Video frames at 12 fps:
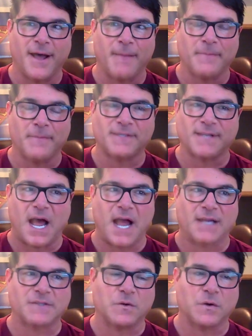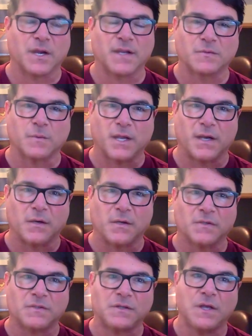stocks, earnings
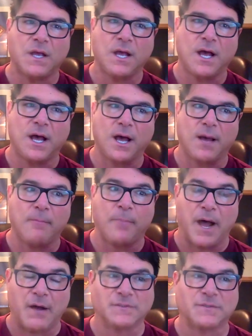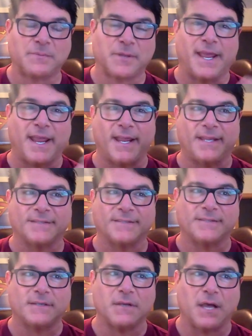winners, bounce
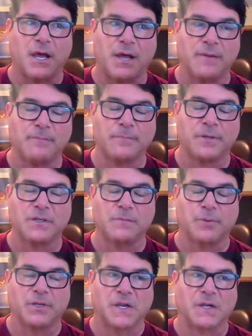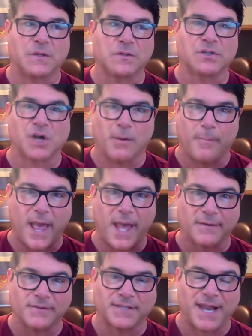plays, particular chart
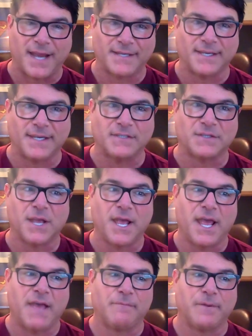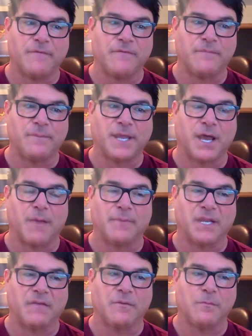patterns that I teach have become
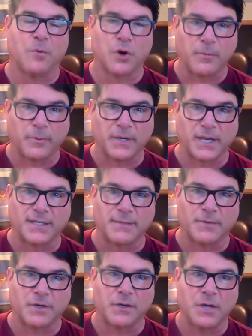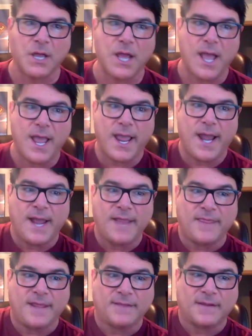even more predictable. And I
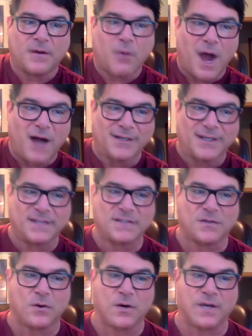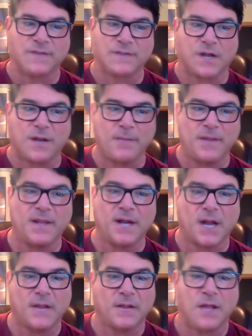think the quality stories are going to be there
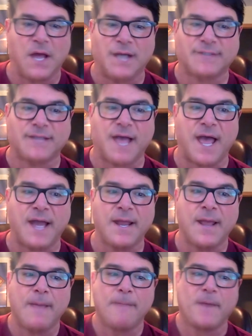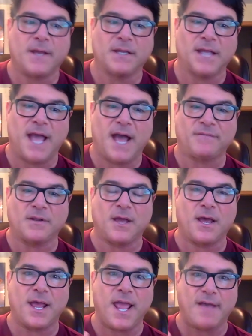on the long side, but you have
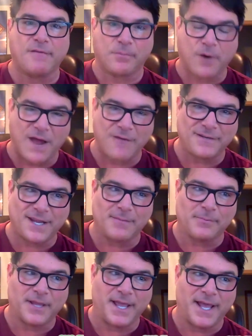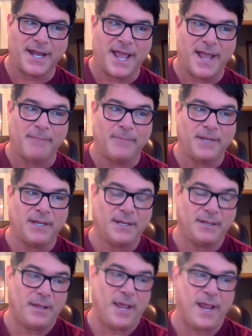to have a profit-taking plan and
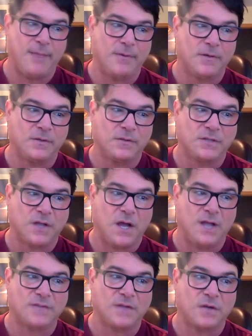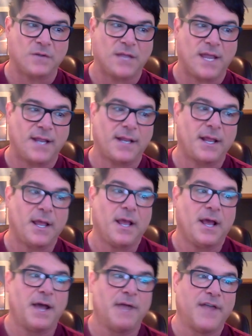be able to also take
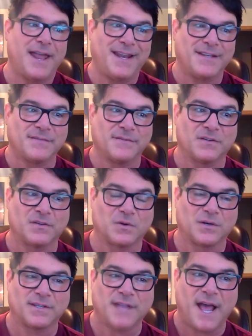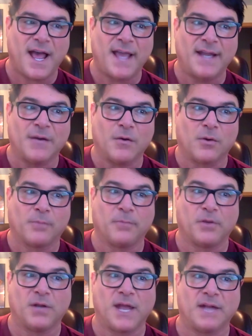advantage of the short side or
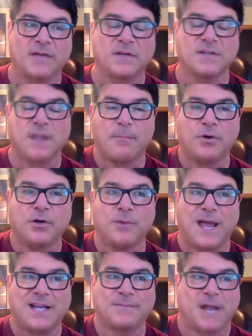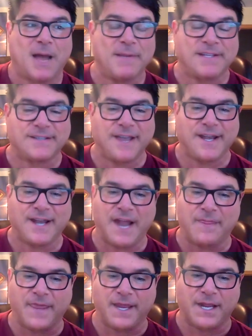good entries on pullbacks. But I'm excited. I
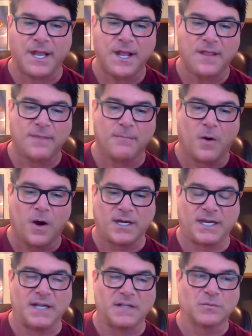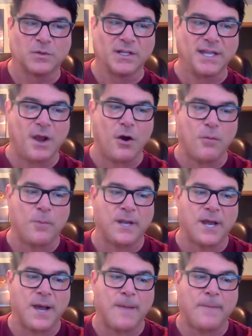think the market has really opened
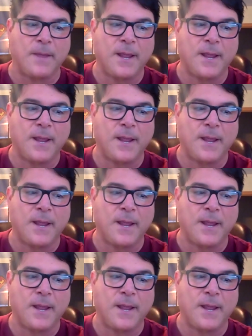up,